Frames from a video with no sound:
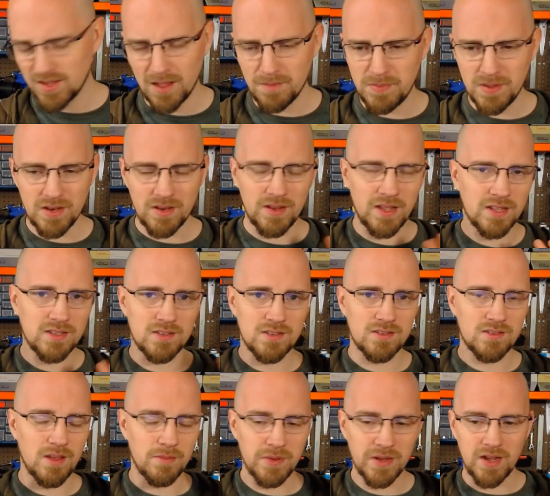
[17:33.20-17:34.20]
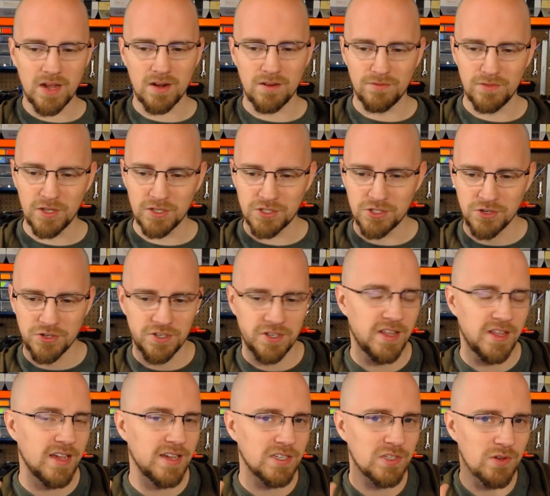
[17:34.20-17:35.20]
I've been kind of flustered
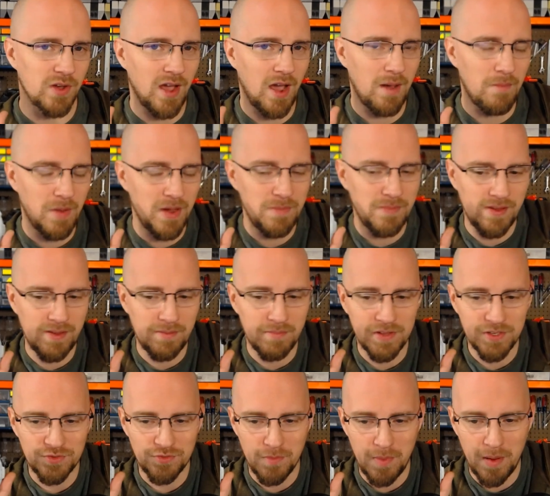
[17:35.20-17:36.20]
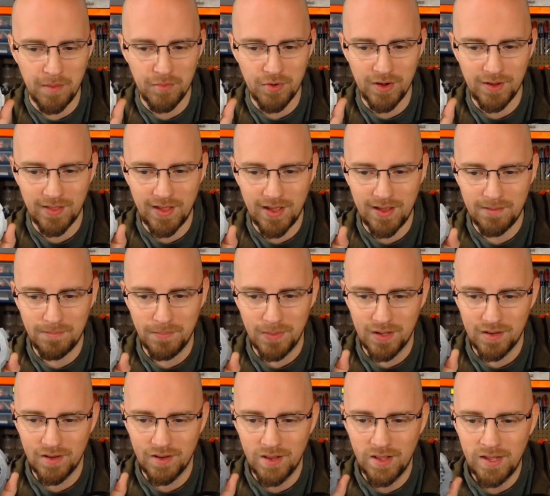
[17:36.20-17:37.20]
today, so I might be misremembering that.
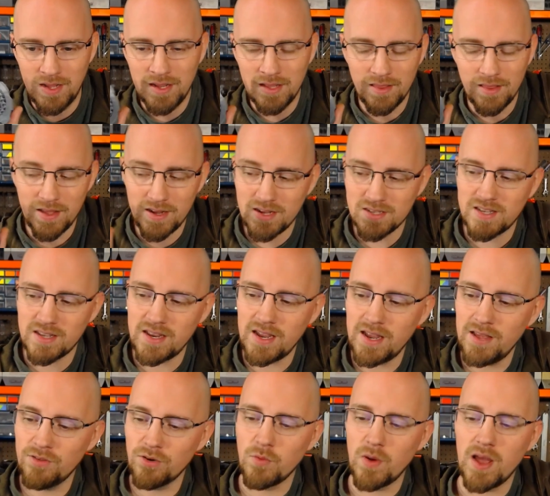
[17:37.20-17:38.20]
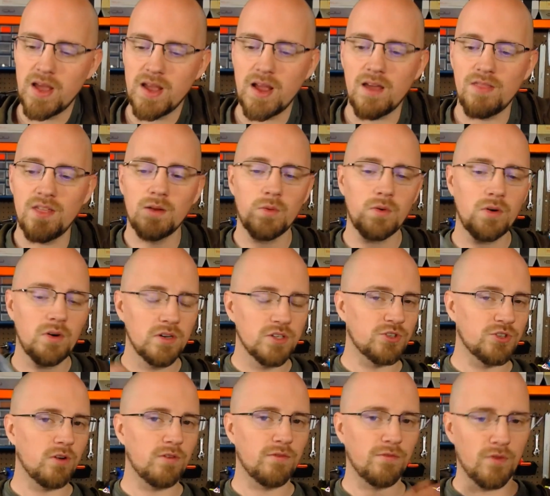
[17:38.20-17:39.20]
But like I said, either way, I think we're going to
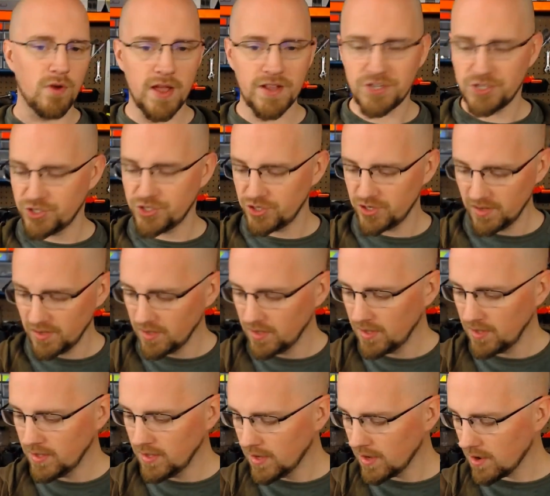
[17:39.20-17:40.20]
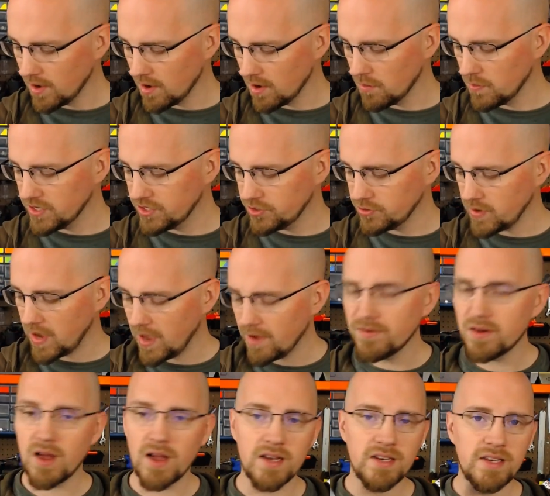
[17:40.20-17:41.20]
start fresh. We do have
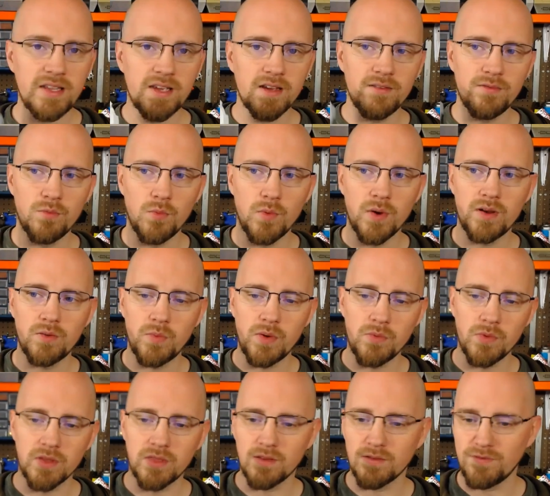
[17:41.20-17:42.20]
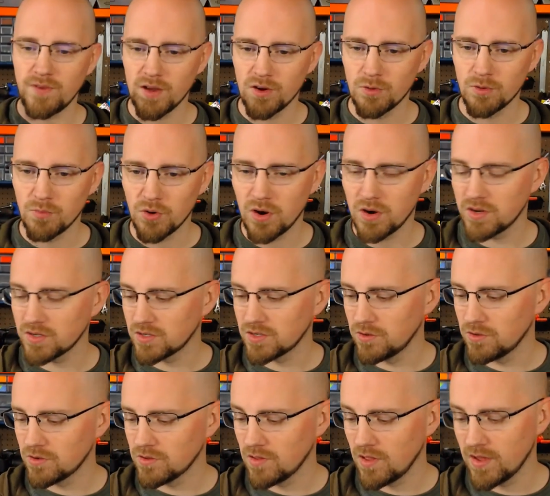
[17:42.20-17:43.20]
an idea of what we want the final product to
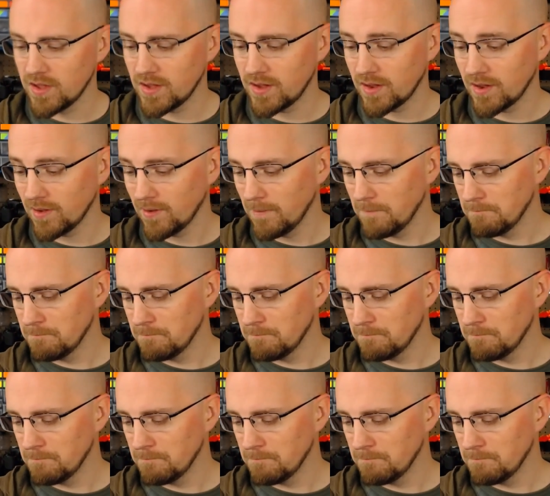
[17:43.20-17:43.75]
look like.